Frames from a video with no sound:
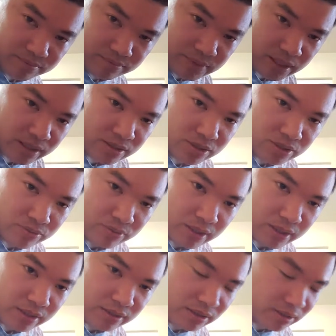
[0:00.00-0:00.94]
tend to
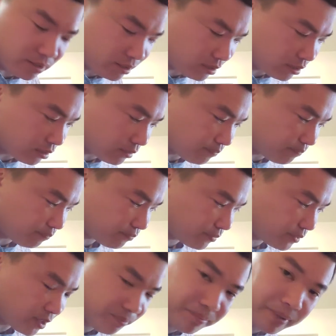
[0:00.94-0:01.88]
let the
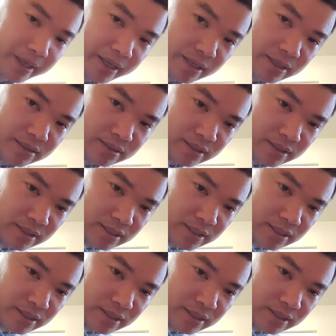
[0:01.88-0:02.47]
pan